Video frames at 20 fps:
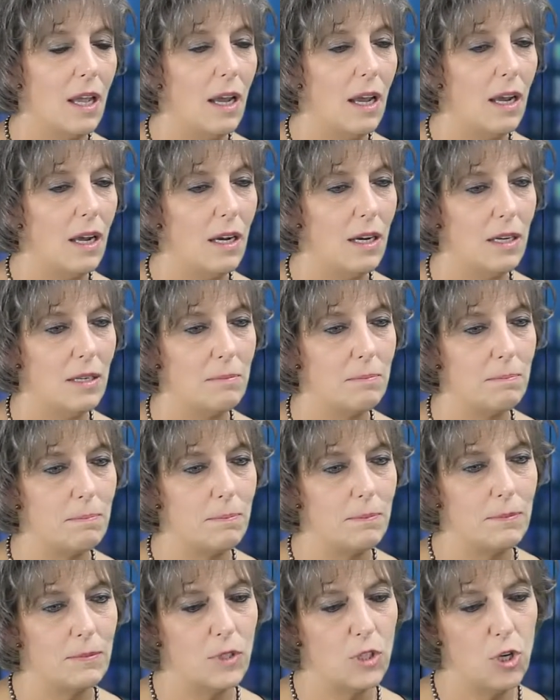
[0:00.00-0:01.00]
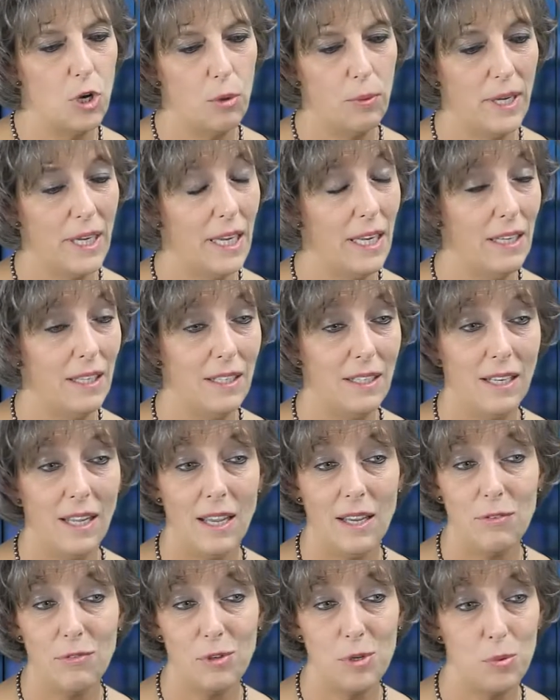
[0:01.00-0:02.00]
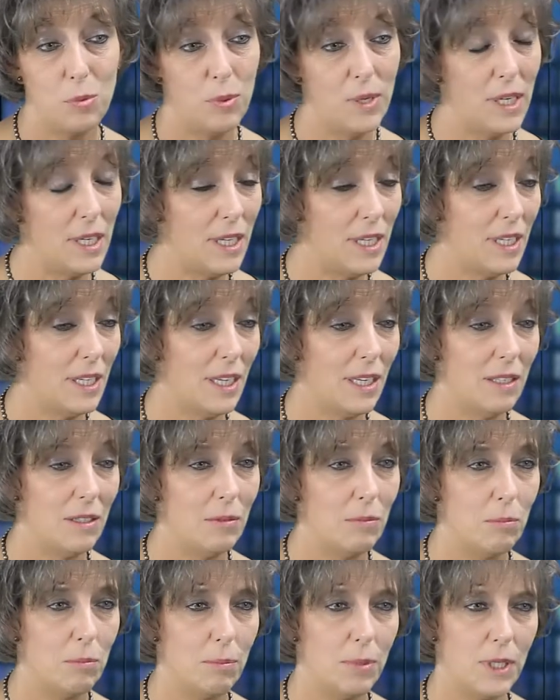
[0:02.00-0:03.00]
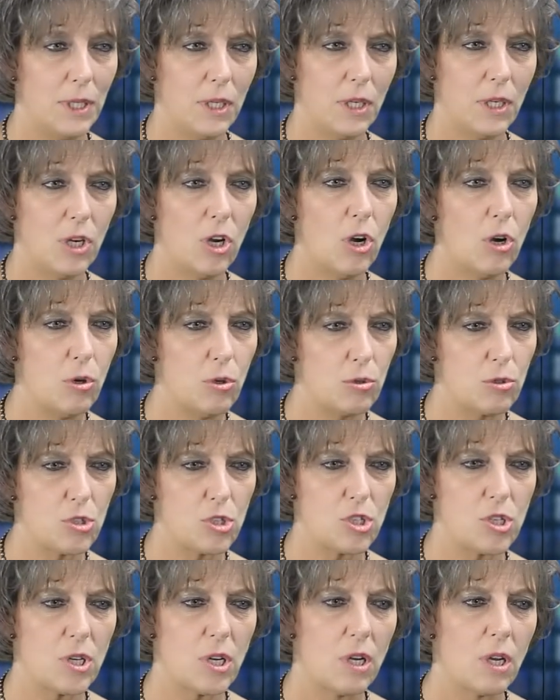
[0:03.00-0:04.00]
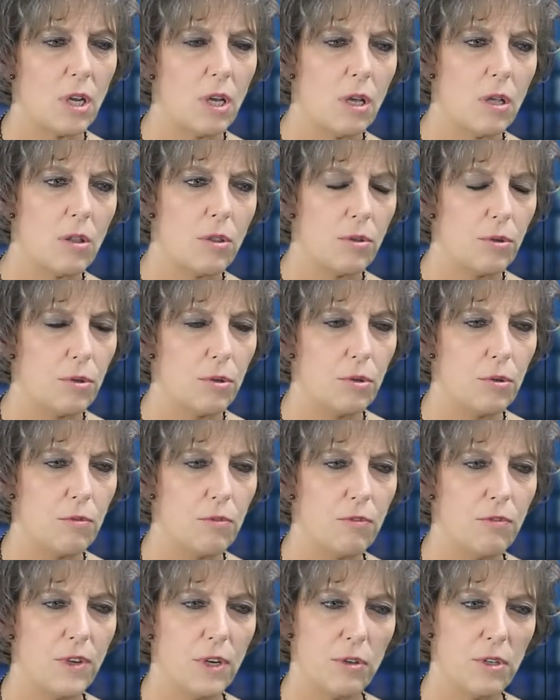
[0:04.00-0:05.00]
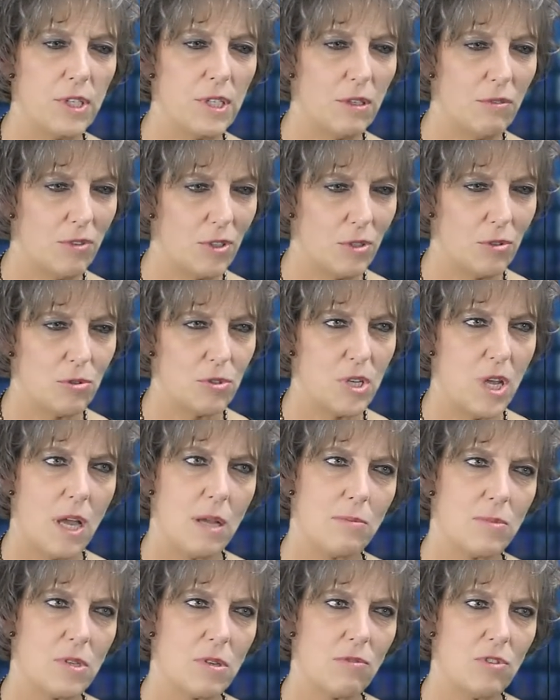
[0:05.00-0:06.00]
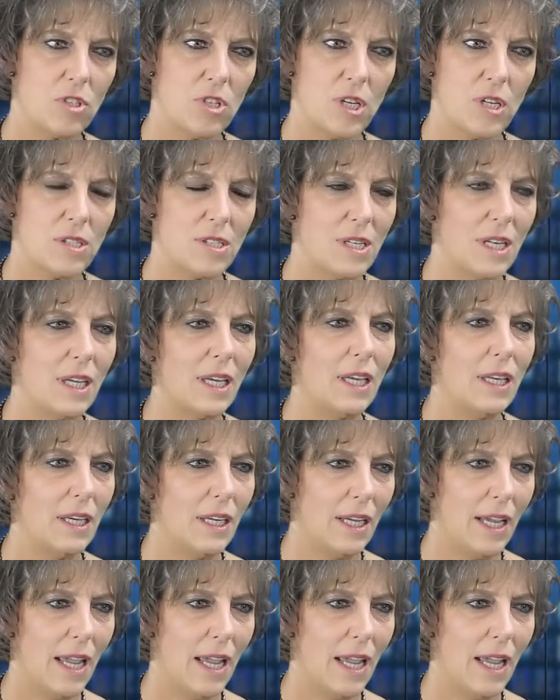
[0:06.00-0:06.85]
um, going in every week and being coached through very difficult times of adjusting eating